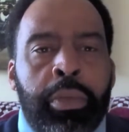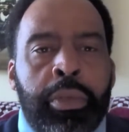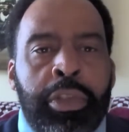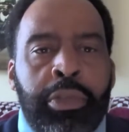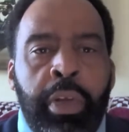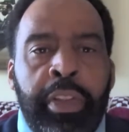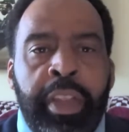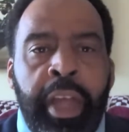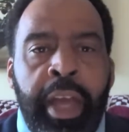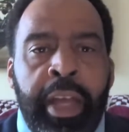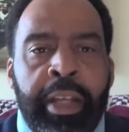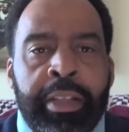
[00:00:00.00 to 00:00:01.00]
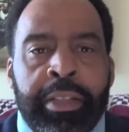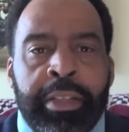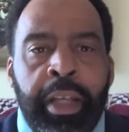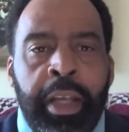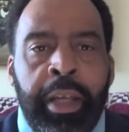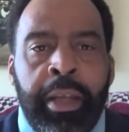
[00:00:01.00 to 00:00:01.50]
strength
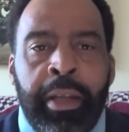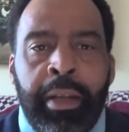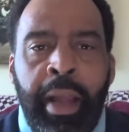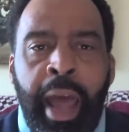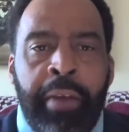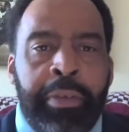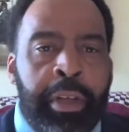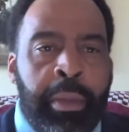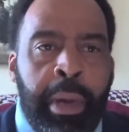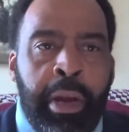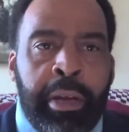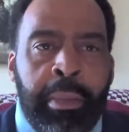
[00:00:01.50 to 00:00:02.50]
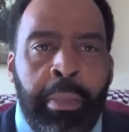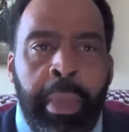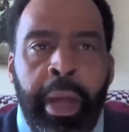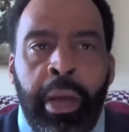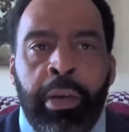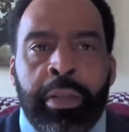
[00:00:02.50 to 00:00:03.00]
gains in African American
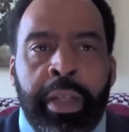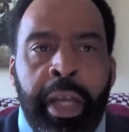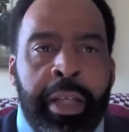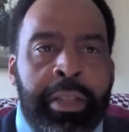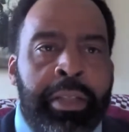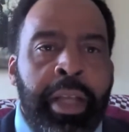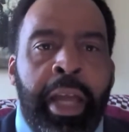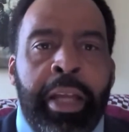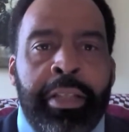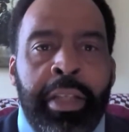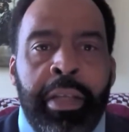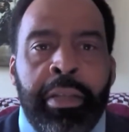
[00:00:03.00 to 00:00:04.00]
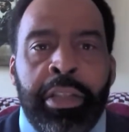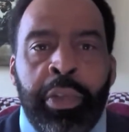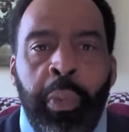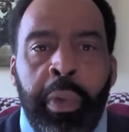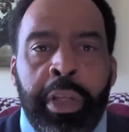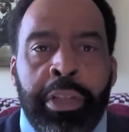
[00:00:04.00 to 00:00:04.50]
males ages 18 to
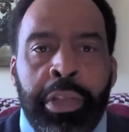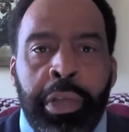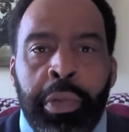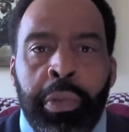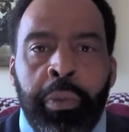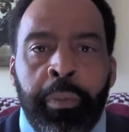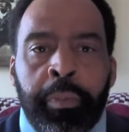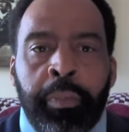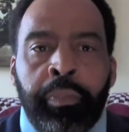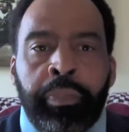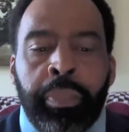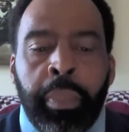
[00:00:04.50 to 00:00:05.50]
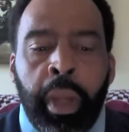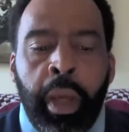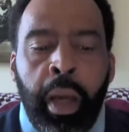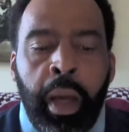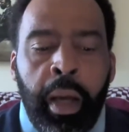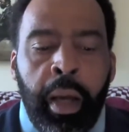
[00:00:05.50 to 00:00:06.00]
22,
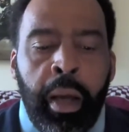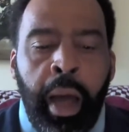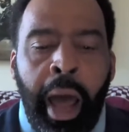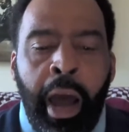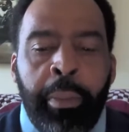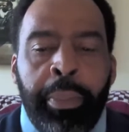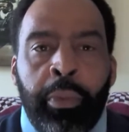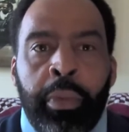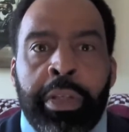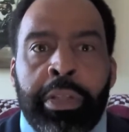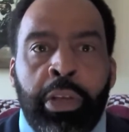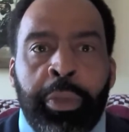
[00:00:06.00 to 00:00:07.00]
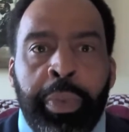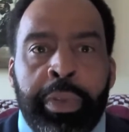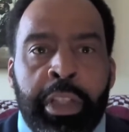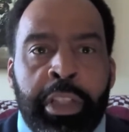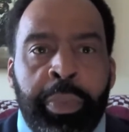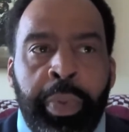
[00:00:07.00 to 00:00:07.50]
our research
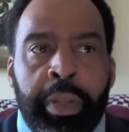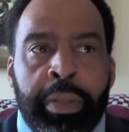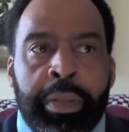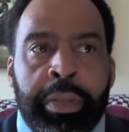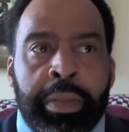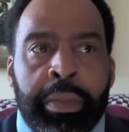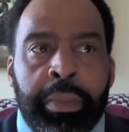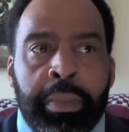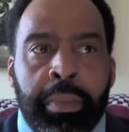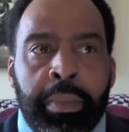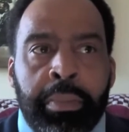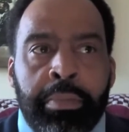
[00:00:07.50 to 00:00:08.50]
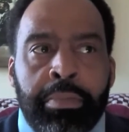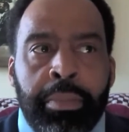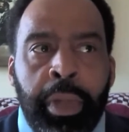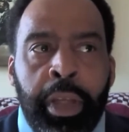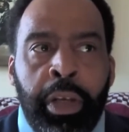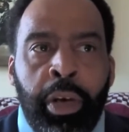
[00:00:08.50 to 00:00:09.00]
participants,
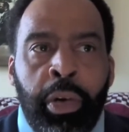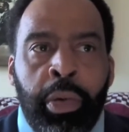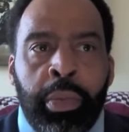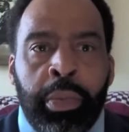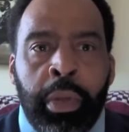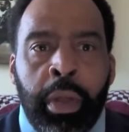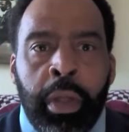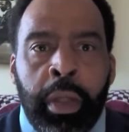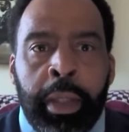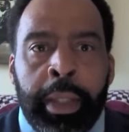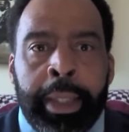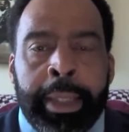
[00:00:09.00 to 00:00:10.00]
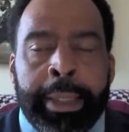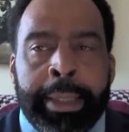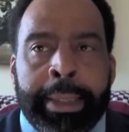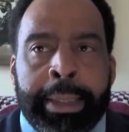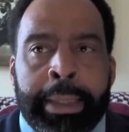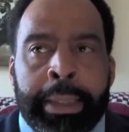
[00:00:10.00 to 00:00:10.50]
you know,
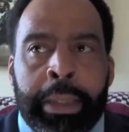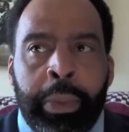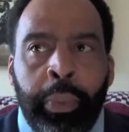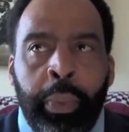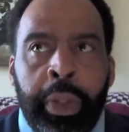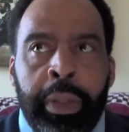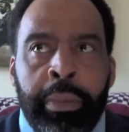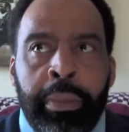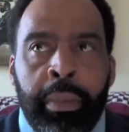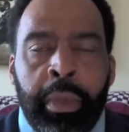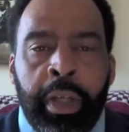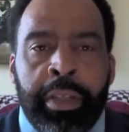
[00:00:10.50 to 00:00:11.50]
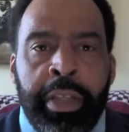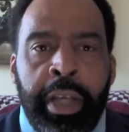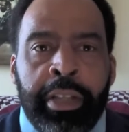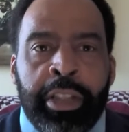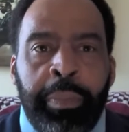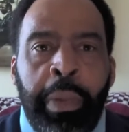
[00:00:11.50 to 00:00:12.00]
wouldn't
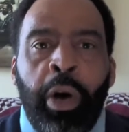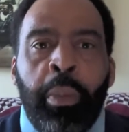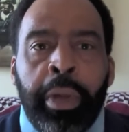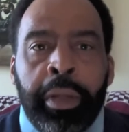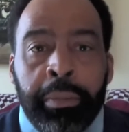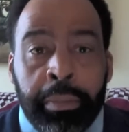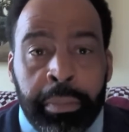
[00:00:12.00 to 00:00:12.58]
attend Spelman,